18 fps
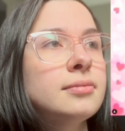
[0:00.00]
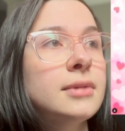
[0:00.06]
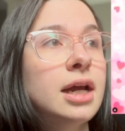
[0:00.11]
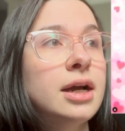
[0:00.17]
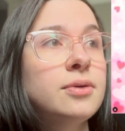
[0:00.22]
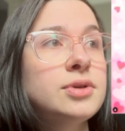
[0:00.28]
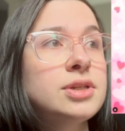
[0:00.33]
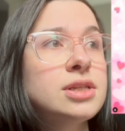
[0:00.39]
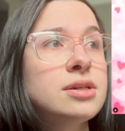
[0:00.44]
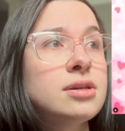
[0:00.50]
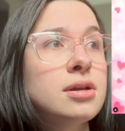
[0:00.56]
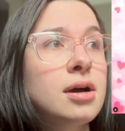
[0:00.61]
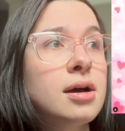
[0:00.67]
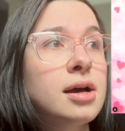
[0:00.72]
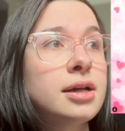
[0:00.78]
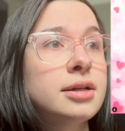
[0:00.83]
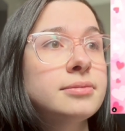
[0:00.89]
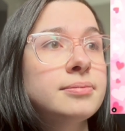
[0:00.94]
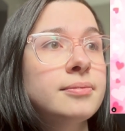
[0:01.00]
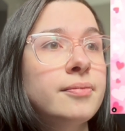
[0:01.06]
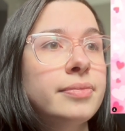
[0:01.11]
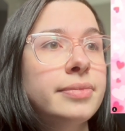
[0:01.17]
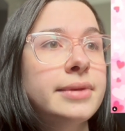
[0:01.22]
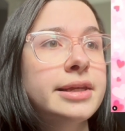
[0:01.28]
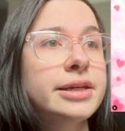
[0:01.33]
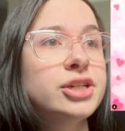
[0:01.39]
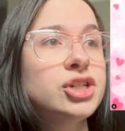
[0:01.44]
I was not.
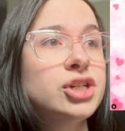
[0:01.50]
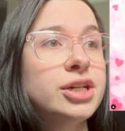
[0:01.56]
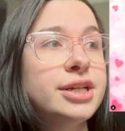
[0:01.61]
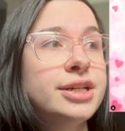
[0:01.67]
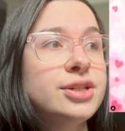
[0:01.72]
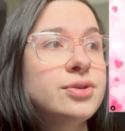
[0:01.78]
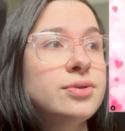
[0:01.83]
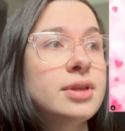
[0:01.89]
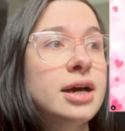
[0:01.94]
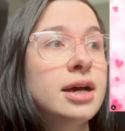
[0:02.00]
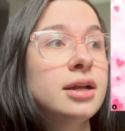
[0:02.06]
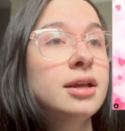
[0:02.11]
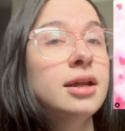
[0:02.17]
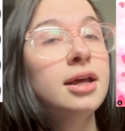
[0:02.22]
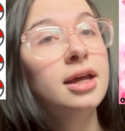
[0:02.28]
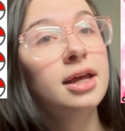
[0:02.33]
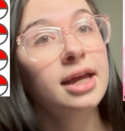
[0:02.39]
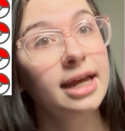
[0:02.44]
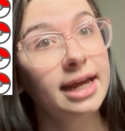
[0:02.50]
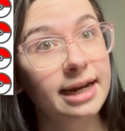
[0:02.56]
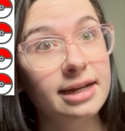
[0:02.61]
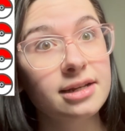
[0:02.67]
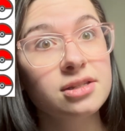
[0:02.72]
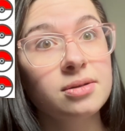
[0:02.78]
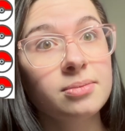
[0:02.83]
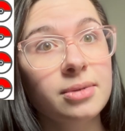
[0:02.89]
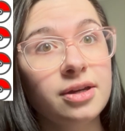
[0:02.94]
She didn't do that. It
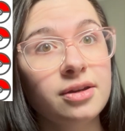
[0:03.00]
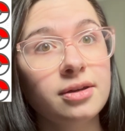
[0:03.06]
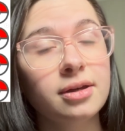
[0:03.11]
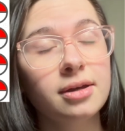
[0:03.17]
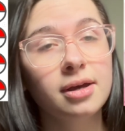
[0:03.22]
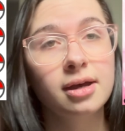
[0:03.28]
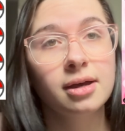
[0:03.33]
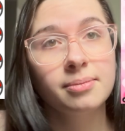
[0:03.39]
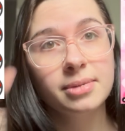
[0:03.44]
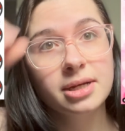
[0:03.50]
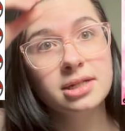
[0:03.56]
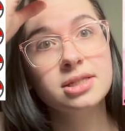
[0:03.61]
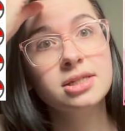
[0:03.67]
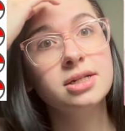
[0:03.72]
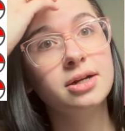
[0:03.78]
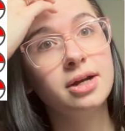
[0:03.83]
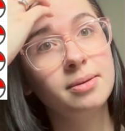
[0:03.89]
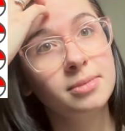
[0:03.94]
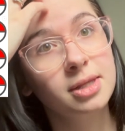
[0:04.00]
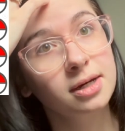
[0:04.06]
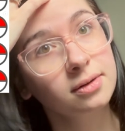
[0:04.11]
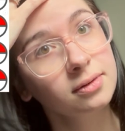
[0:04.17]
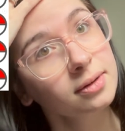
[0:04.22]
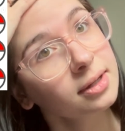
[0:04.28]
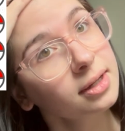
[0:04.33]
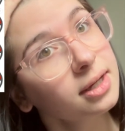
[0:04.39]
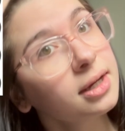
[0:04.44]
is on my Instagram though.
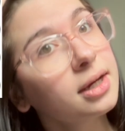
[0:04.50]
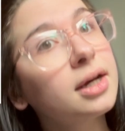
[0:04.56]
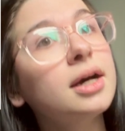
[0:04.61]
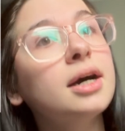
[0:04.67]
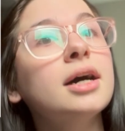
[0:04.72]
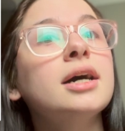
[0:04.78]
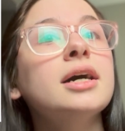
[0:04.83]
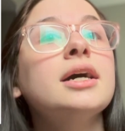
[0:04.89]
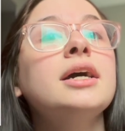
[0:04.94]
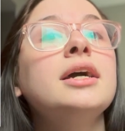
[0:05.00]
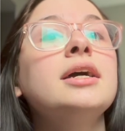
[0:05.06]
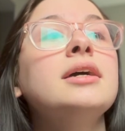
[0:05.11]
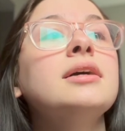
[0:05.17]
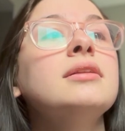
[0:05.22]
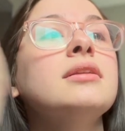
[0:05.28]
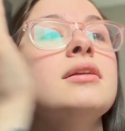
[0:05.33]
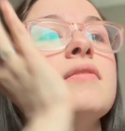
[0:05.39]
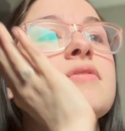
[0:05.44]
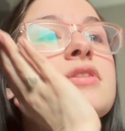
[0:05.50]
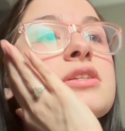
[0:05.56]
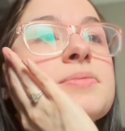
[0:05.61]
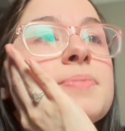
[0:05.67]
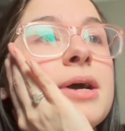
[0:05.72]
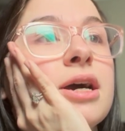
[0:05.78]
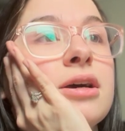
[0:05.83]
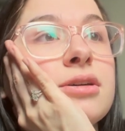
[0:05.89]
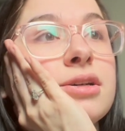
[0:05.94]
I love this
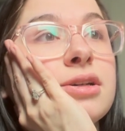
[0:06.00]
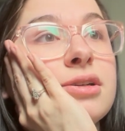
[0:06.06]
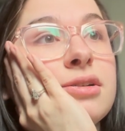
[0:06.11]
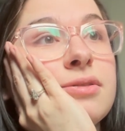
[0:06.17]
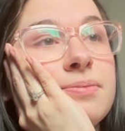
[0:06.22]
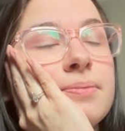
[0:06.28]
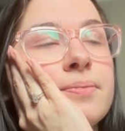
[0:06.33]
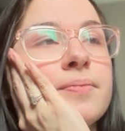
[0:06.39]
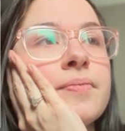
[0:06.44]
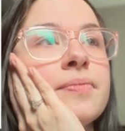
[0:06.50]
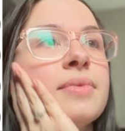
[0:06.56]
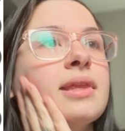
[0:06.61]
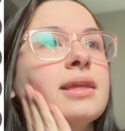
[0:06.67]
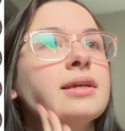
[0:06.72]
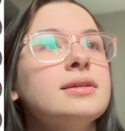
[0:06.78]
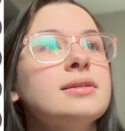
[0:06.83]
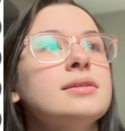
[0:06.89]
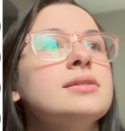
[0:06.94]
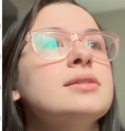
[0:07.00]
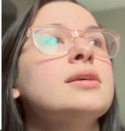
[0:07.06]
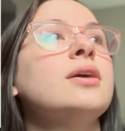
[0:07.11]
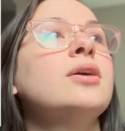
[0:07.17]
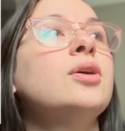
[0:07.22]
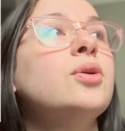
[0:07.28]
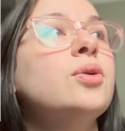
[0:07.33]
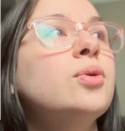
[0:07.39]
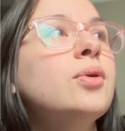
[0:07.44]
pattern.
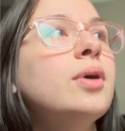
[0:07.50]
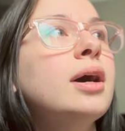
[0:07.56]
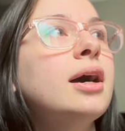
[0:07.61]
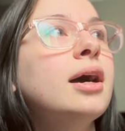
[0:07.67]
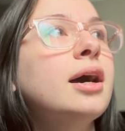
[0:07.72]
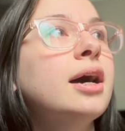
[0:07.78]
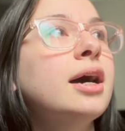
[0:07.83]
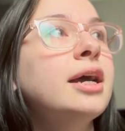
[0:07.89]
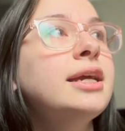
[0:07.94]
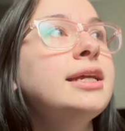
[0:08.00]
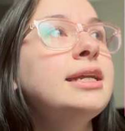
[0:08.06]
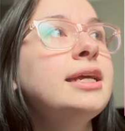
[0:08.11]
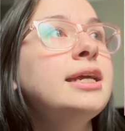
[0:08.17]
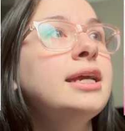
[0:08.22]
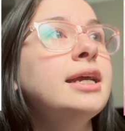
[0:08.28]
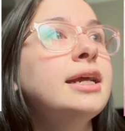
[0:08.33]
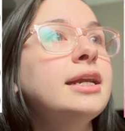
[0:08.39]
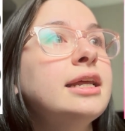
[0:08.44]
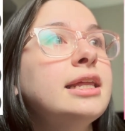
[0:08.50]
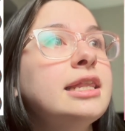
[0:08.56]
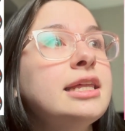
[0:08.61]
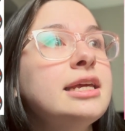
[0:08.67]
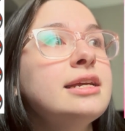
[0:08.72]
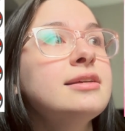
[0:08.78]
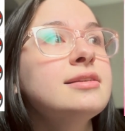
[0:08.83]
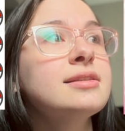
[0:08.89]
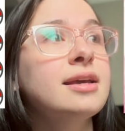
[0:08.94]
So I need
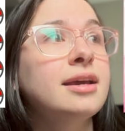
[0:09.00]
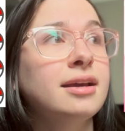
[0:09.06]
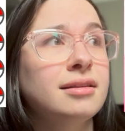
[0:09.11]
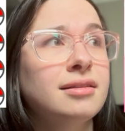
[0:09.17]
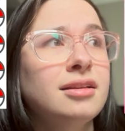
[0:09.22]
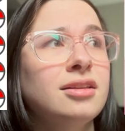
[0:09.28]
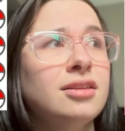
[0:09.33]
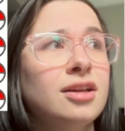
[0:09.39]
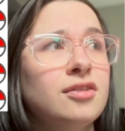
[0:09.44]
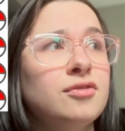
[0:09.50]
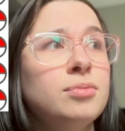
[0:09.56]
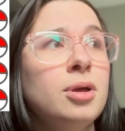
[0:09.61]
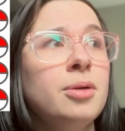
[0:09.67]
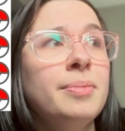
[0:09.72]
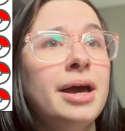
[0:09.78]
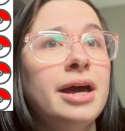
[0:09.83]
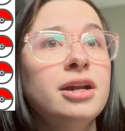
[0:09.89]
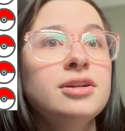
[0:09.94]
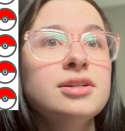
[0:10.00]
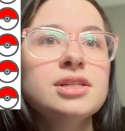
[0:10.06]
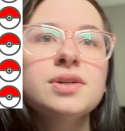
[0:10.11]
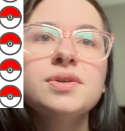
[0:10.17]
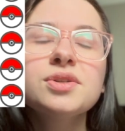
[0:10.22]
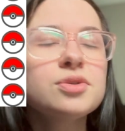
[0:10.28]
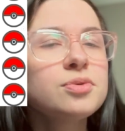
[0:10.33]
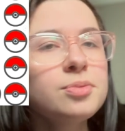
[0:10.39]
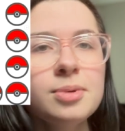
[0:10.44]
these and the love ball pattern. So
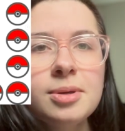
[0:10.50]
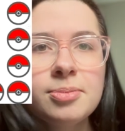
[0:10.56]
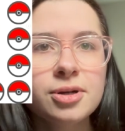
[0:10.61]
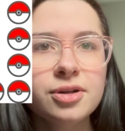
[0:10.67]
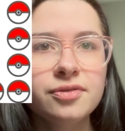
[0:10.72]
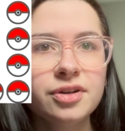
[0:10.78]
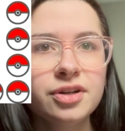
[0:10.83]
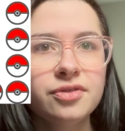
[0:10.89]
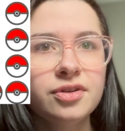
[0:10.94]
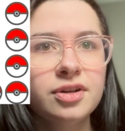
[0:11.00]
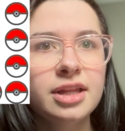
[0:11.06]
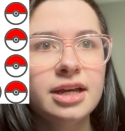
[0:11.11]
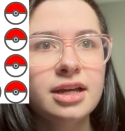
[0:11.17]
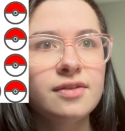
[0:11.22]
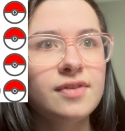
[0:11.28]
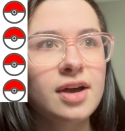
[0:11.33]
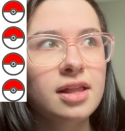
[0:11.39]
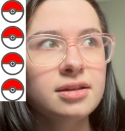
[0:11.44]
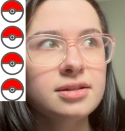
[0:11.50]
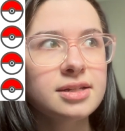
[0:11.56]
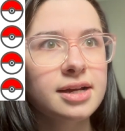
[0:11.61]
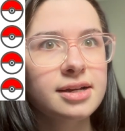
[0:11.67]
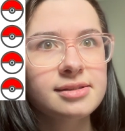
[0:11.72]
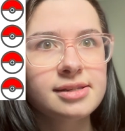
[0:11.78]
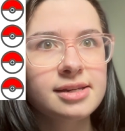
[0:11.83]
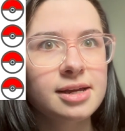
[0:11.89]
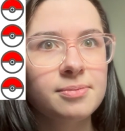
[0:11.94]
this would be perfect for like a
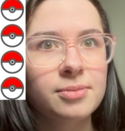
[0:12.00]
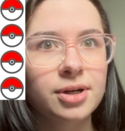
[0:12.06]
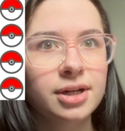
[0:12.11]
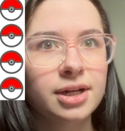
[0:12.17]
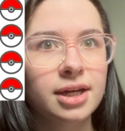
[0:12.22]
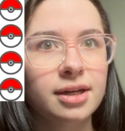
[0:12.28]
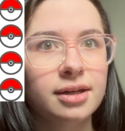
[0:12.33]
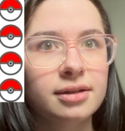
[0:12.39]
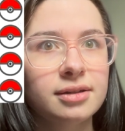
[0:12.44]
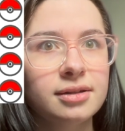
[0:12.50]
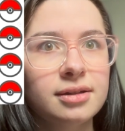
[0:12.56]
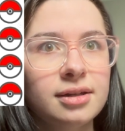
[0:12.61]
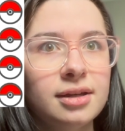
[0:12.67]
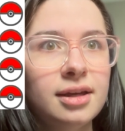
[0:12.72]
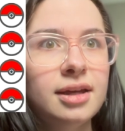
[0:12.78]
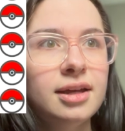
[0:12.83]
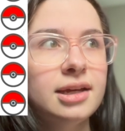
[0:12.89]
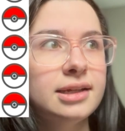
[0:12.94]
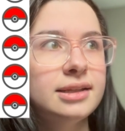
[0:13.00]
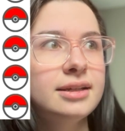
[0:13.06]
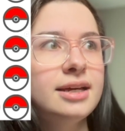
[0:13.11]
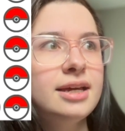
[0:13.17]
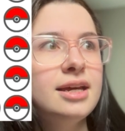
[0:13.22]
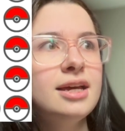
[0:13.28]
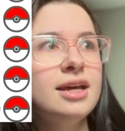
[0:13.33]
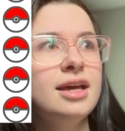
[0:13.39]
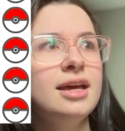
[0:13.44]
Valentine's Day market.
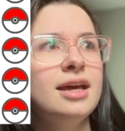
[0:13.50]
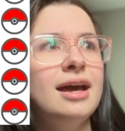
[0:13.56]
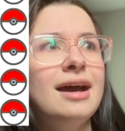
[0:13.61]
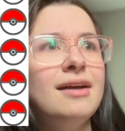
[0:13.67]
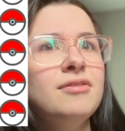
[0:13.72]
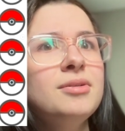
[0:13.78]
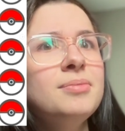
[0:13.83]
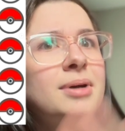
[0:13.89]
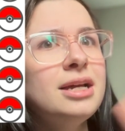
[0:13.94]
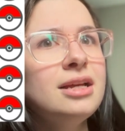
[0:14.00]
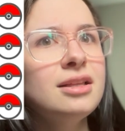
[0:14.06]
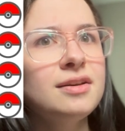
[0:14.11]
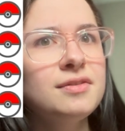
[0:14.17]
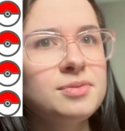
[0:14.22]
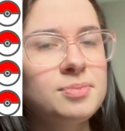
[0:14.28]
Like everybody loves